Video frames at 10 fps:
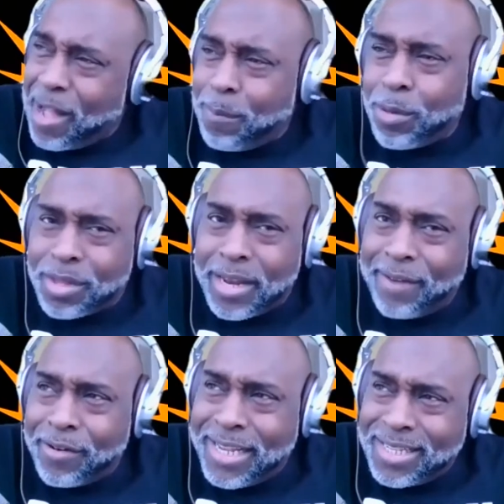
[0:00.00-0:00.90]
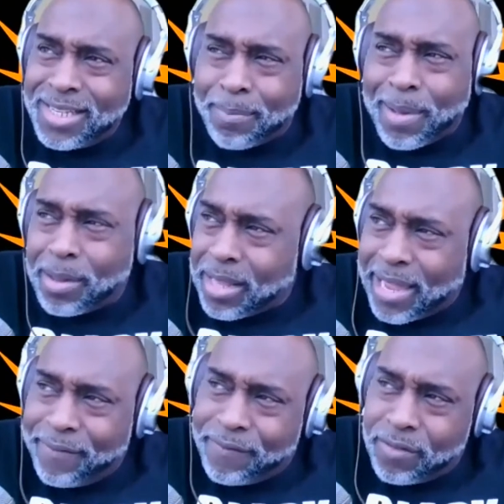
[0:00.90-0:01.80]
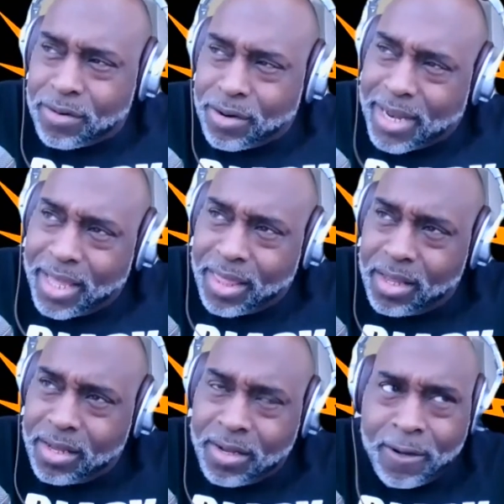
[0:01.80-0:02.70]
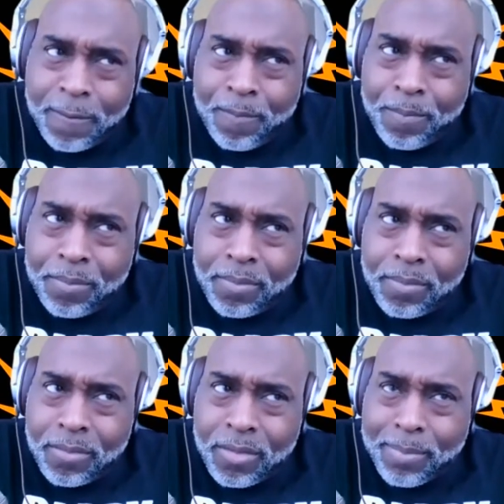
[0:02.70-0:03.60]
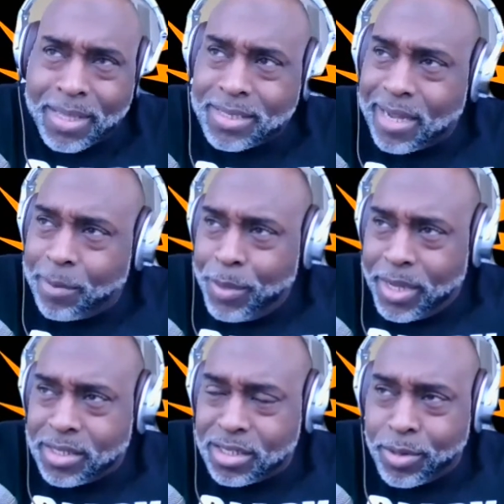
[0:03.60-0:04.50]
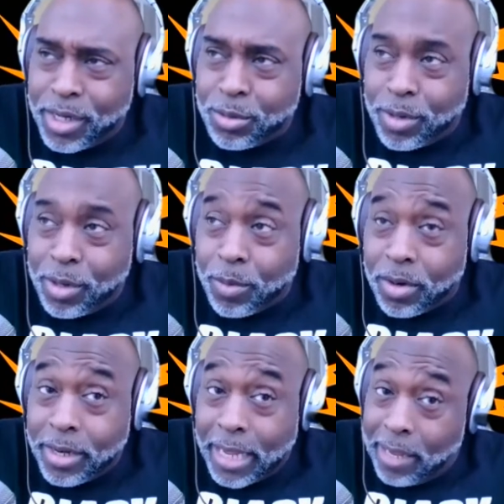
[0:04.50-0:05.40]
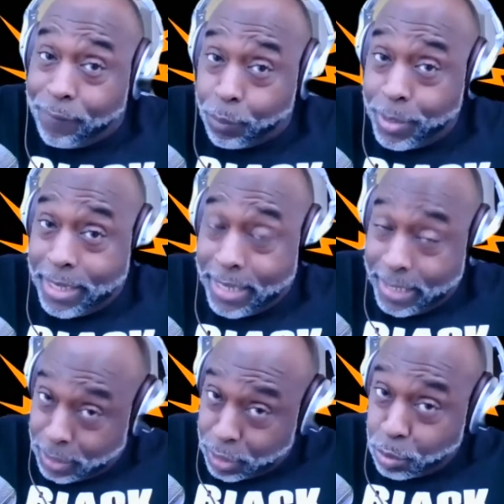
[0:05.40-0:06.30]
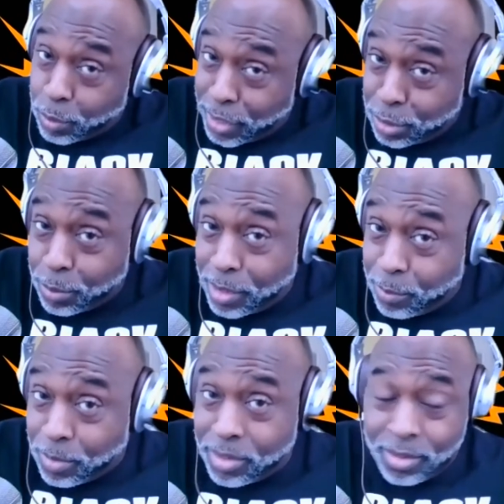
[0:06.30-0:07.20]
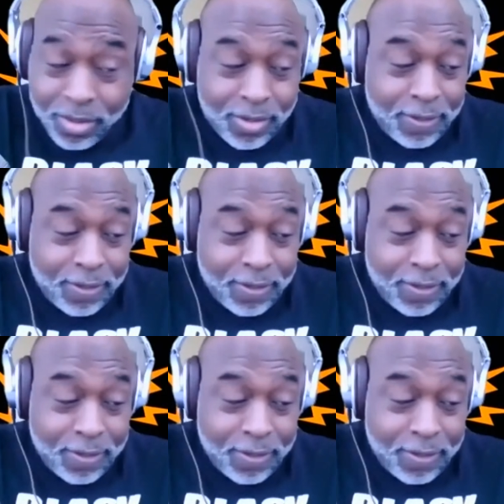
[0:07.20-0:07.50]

now more than ever, isn't this about life or death? By the time we get to 2021, if we get to 2021,